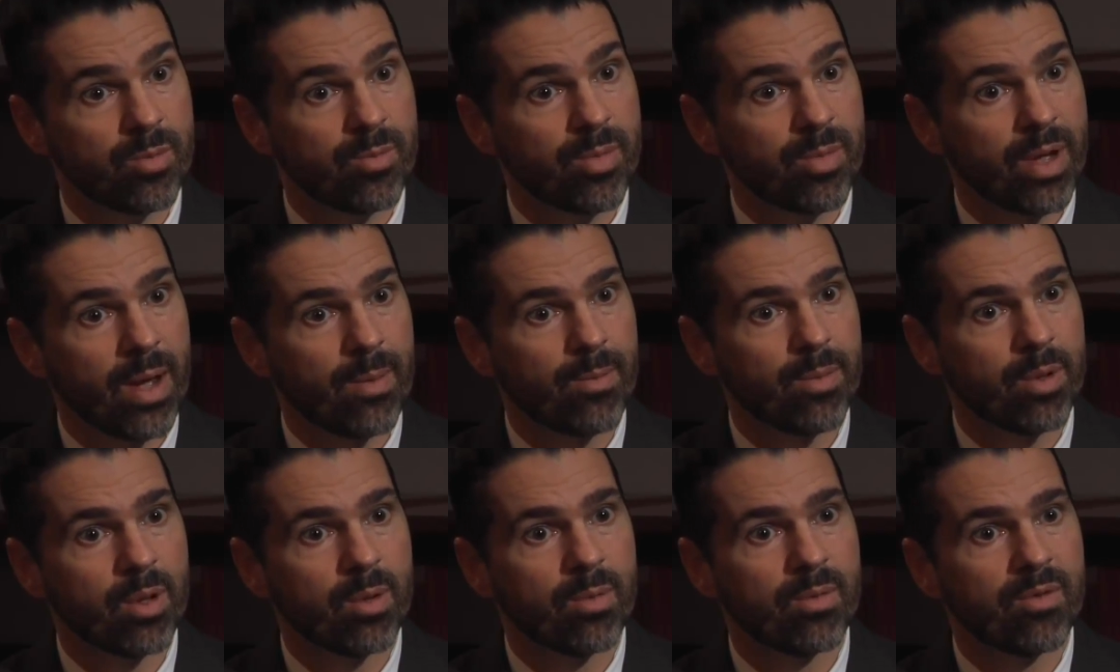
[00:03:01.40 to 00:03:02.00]

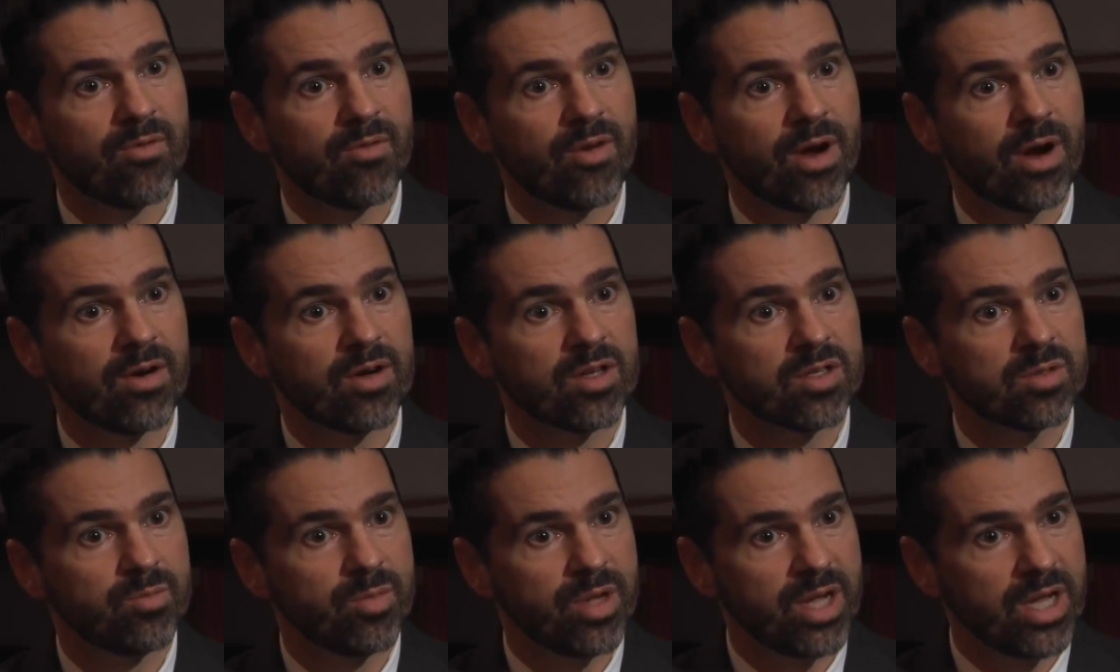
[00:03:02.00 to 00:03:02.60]

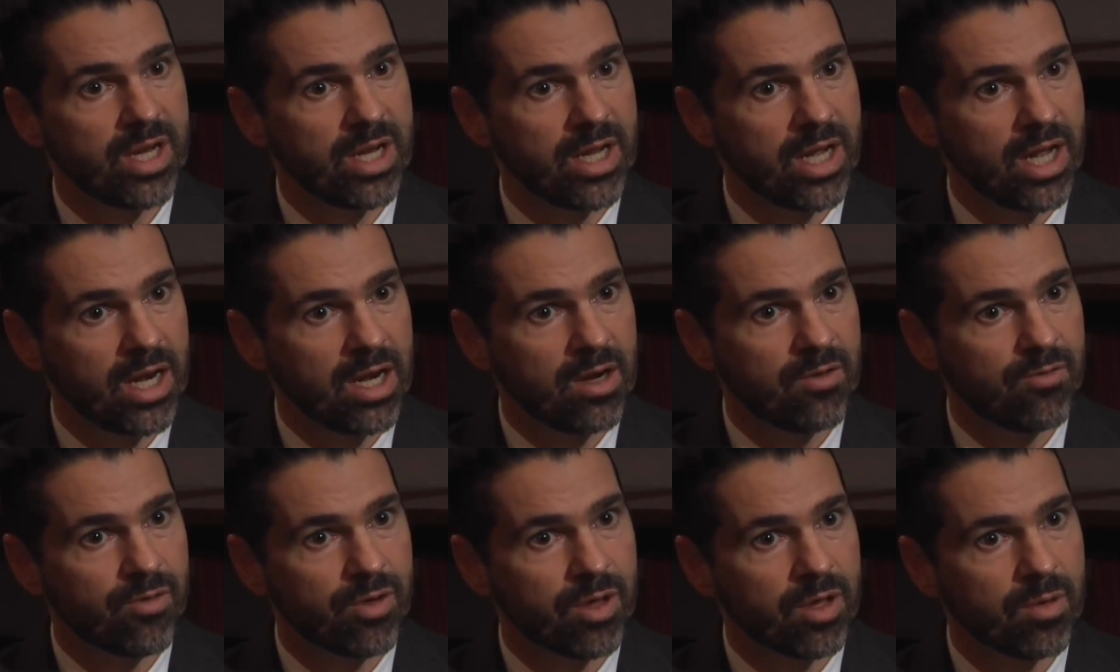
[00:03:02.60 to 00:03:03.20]
papillomavirus
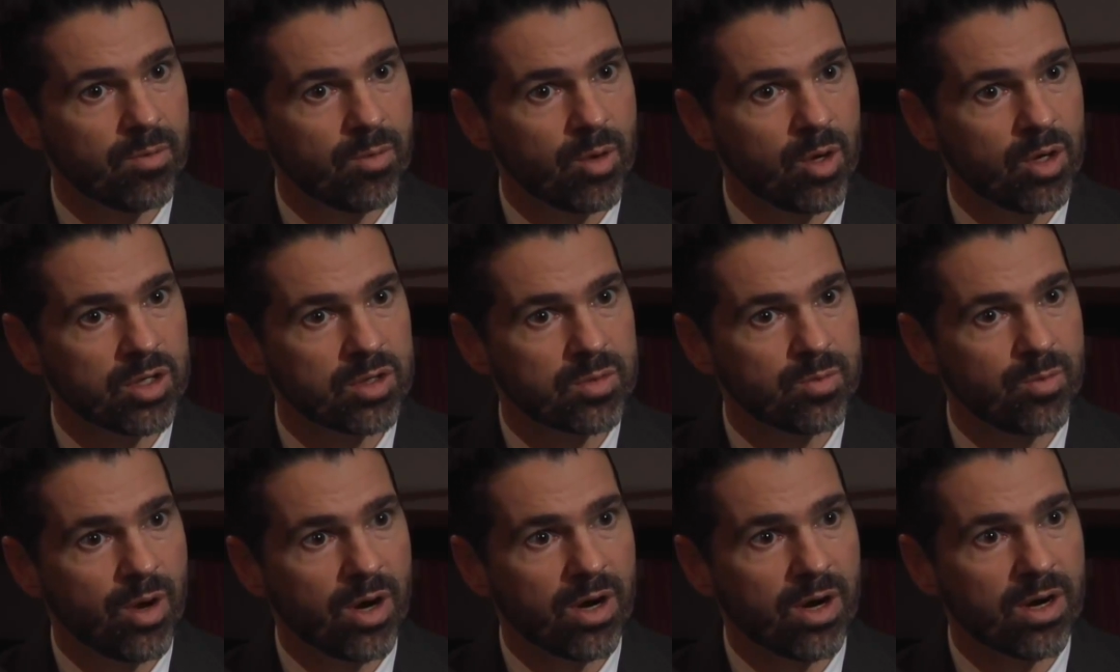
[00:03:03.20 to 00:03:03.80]
mediated for the
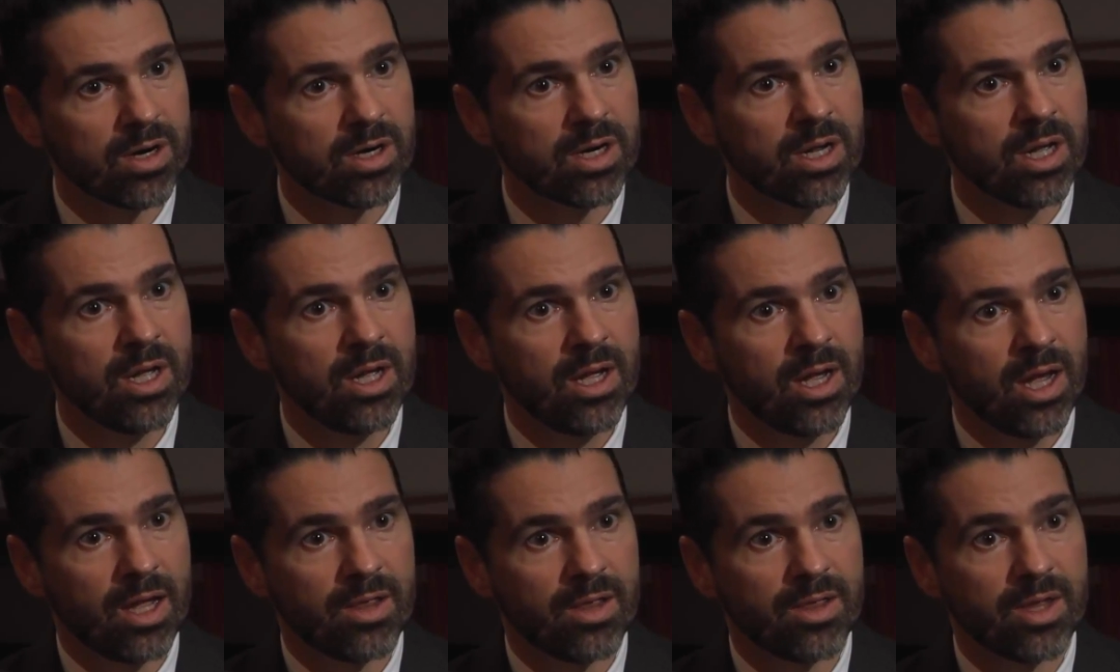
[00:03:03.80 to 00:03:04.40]
most part,
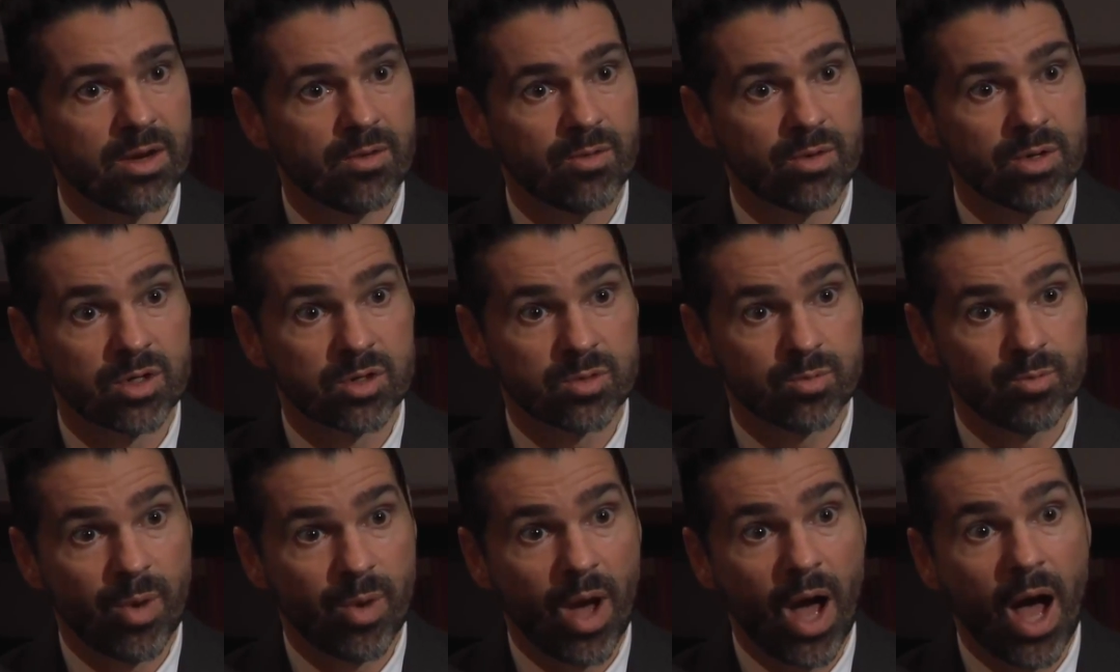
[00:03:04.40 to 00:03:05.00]
and they
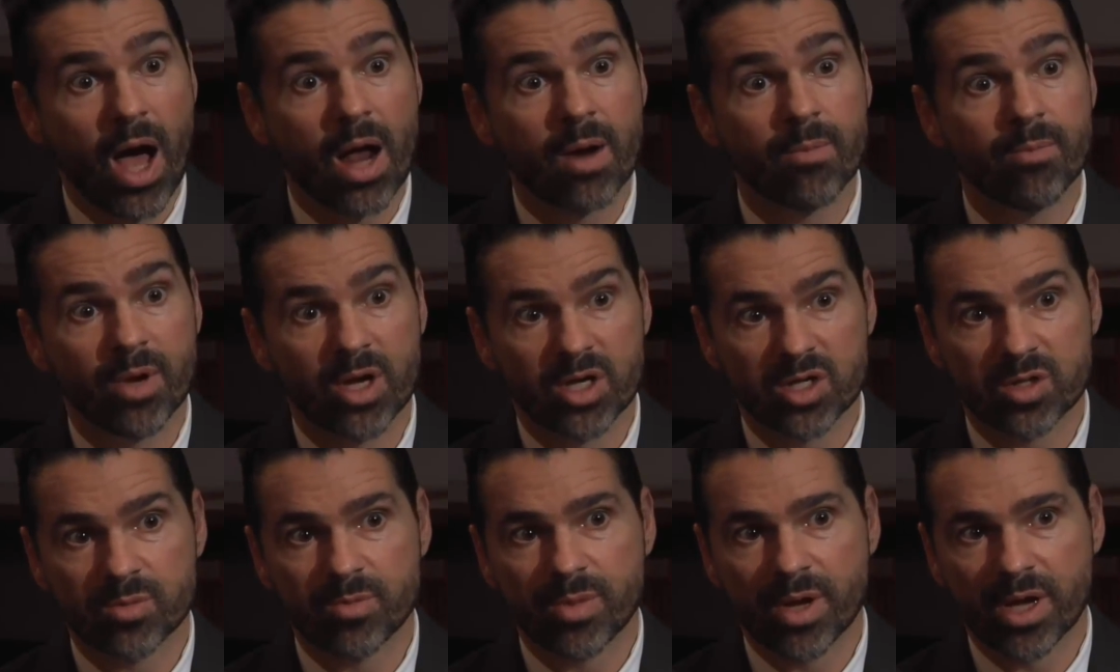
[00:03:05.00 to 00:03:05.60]
respond
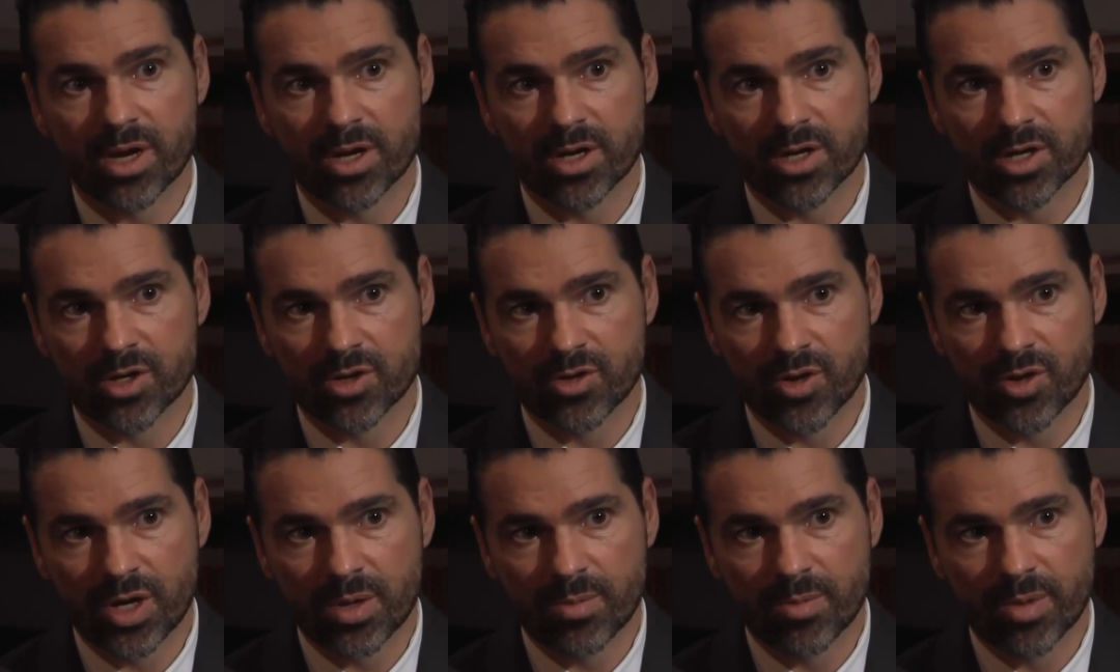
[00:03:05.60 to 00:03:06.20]
much better to
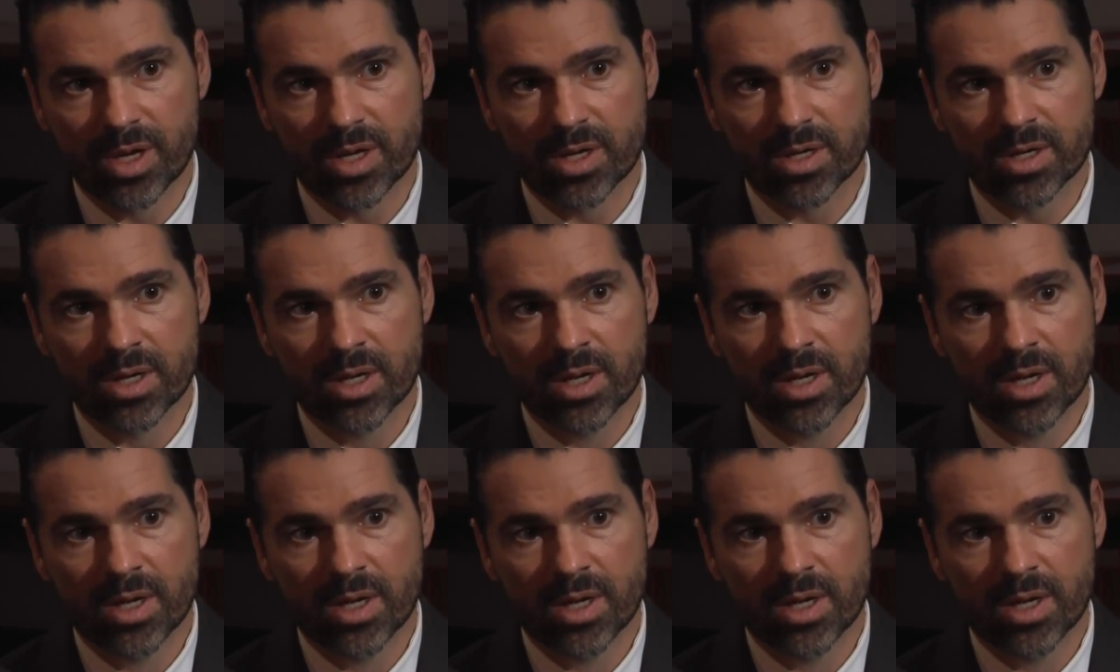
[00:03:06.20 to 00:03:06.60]
treatment.